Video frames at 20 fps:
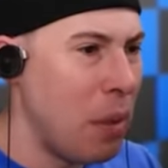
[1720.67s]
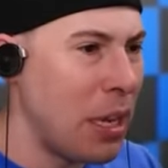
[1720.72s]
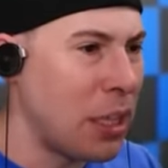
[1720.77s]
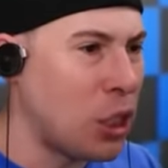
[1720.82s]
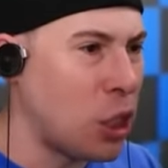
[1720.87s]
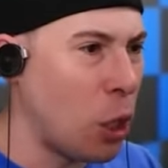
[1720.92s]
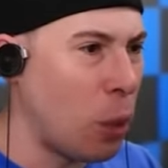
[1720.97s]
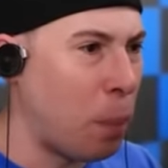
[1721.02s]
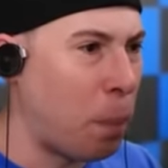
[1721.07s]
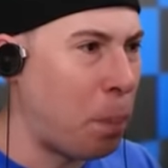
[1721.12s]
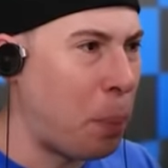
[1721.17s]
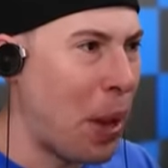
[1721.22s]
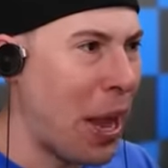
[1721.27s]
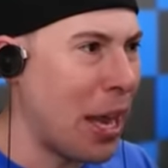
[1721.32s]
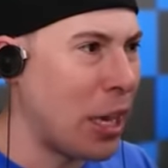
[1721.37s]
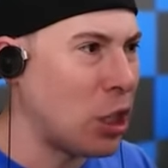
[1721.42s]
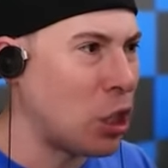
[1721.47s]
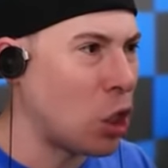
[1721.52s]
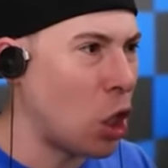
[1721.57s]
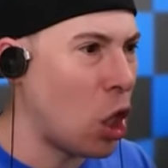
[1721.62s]
Mr.
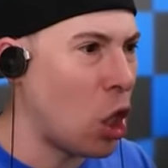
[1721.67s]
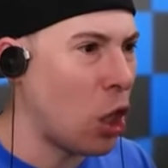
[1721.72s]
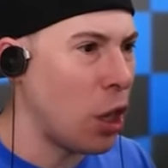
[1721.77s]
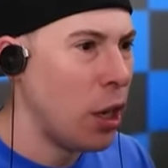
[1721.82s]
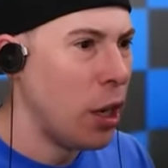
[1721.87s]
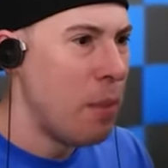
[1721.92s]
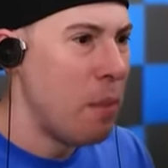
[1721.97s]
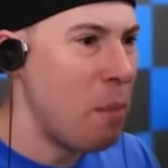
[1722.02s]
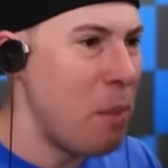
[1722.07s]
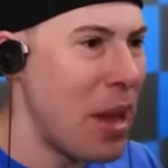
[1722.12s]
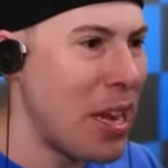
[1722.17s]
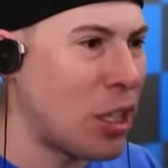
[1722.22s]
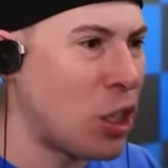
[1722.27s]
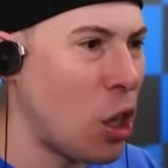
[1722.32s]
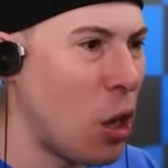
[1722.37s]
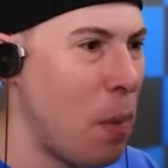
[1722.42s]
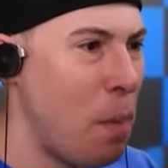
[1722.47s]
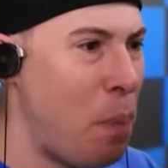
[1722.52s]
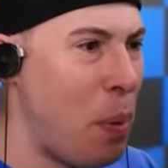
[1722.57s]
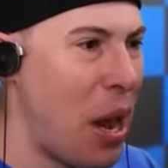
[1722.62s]
Pigster,
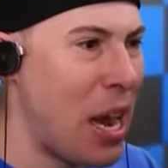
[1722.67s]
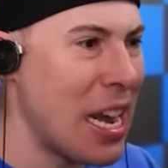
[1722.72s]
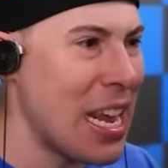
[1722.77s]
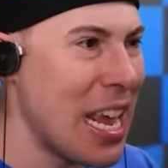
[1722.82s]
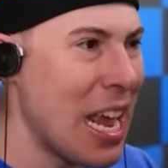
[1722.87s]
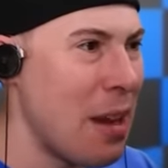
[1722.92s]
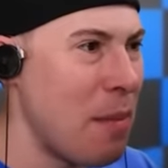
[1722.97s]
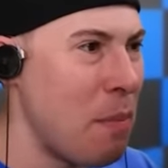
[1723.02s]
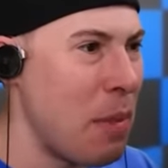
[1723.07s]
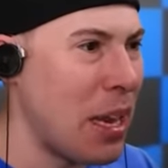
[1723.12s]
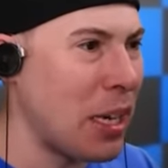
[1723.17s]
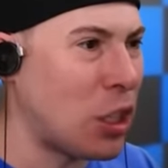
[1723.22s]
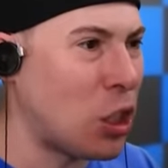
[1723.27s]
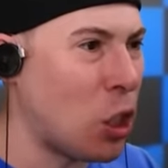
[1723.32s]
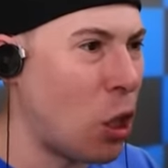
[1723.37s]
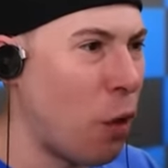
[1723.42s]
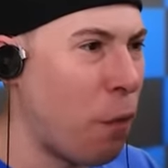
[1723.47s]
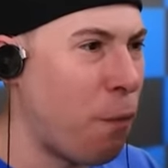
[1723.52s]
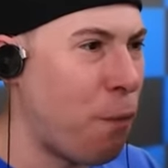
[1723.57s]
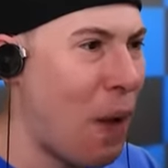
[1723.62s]
Mr. Bunny, and Mr.